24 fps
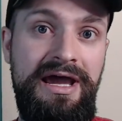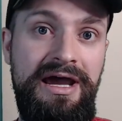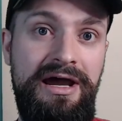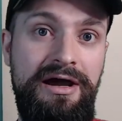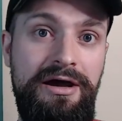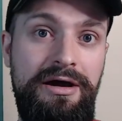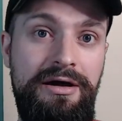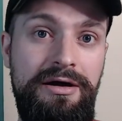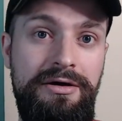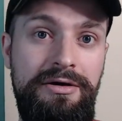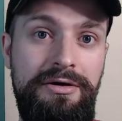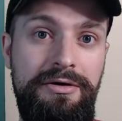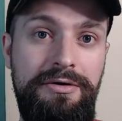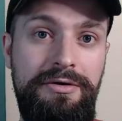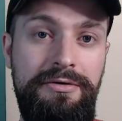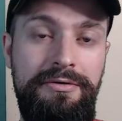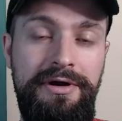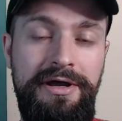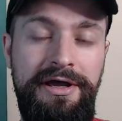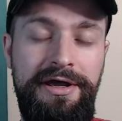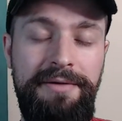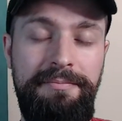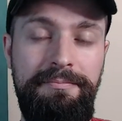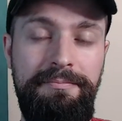
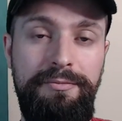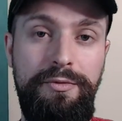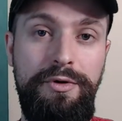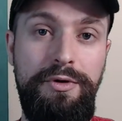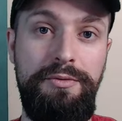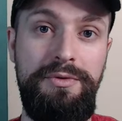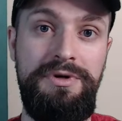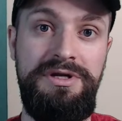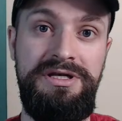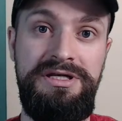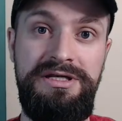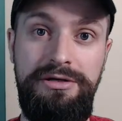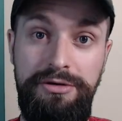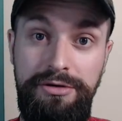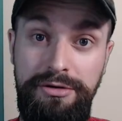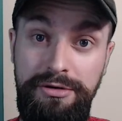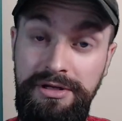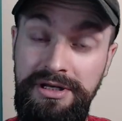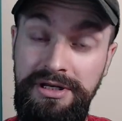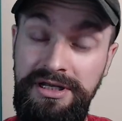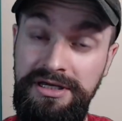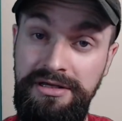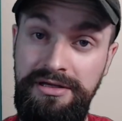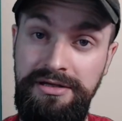our what we did
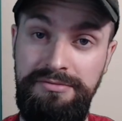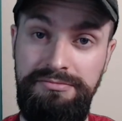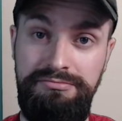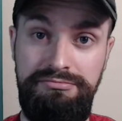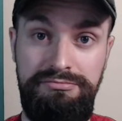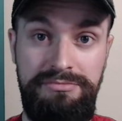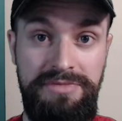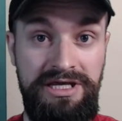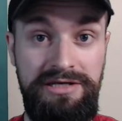earlier